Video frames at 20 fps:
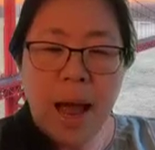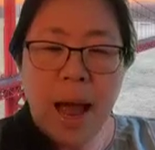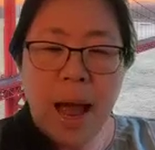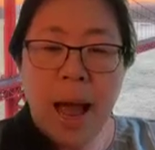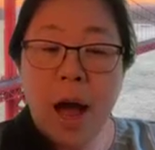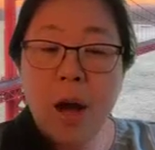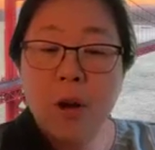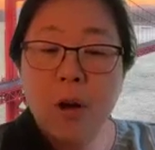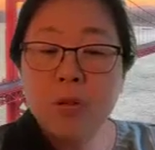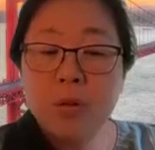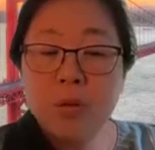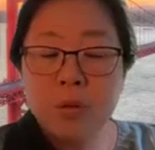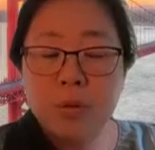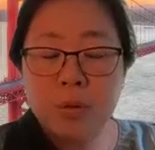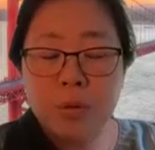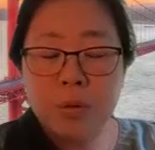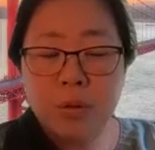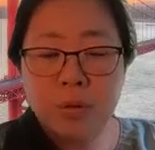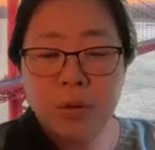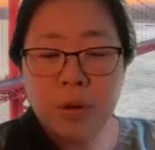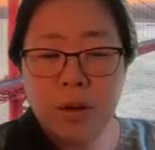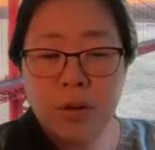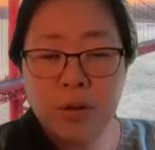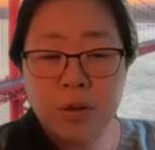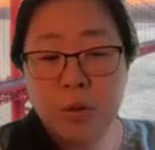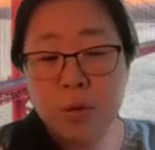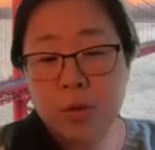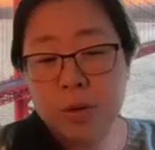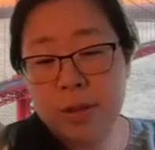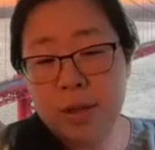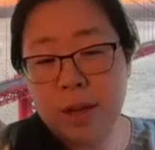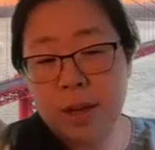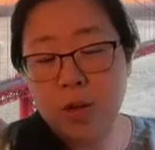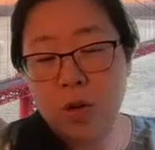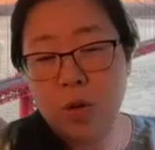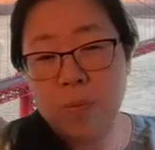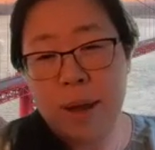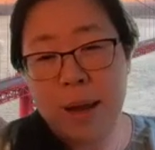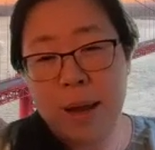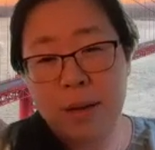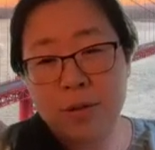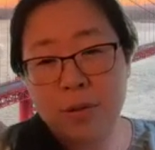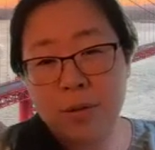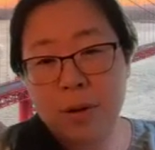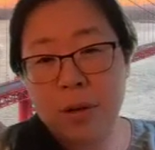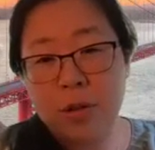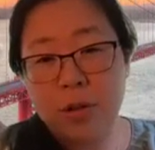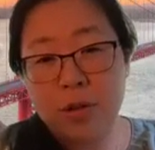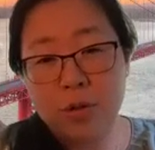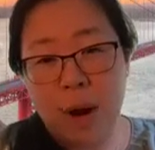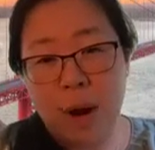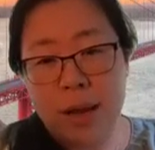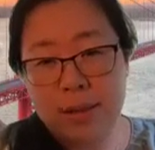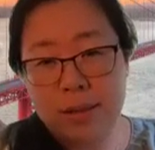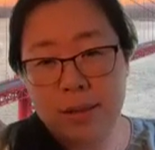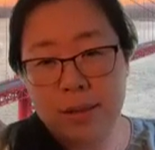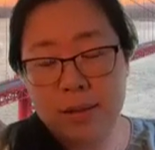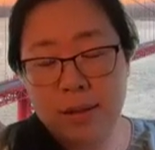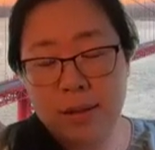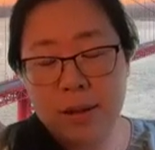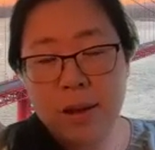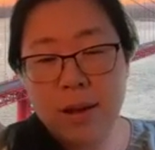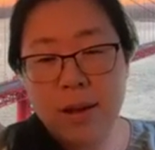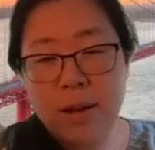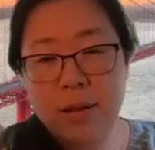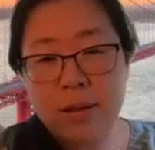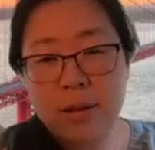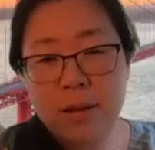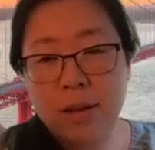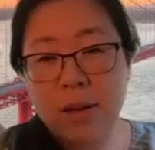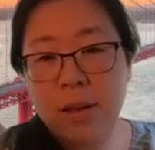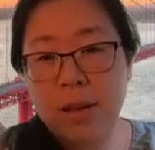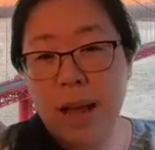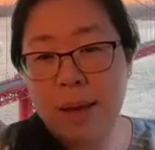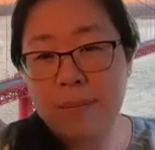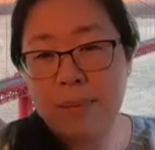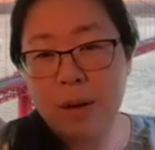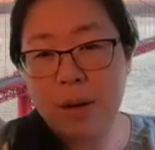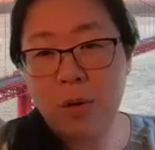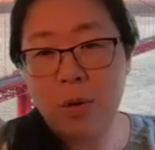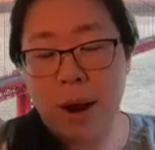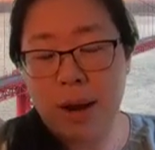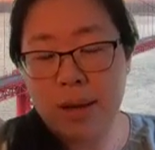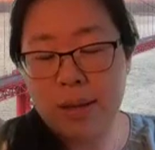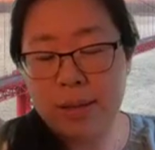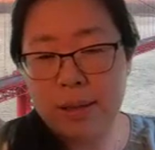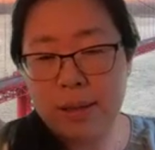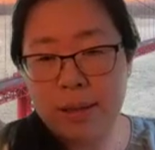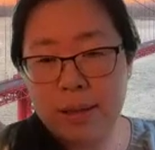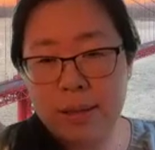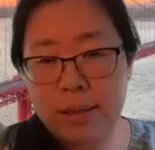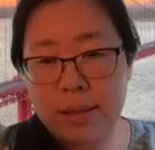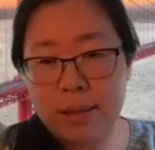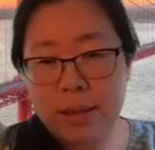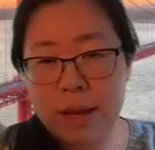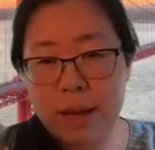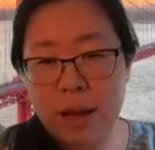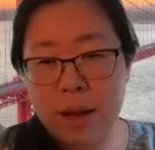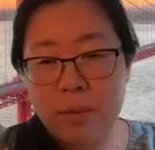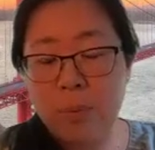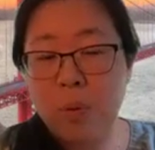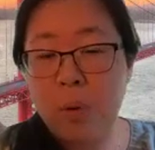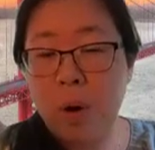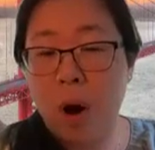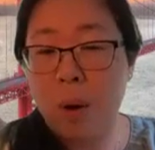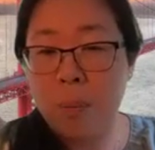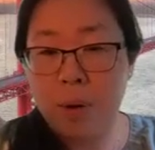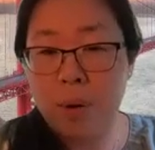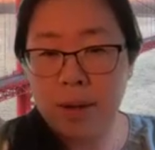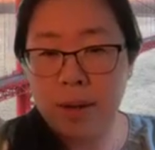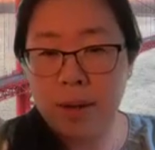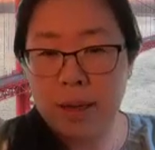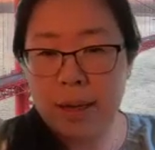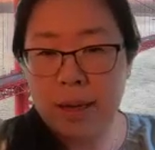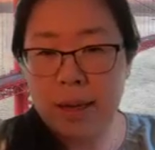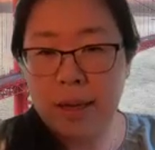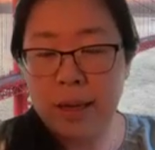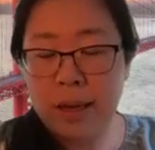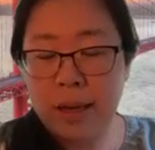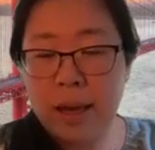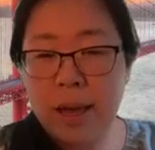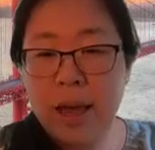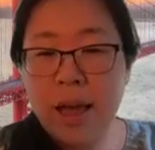how to use central bank to address the climate crisis properly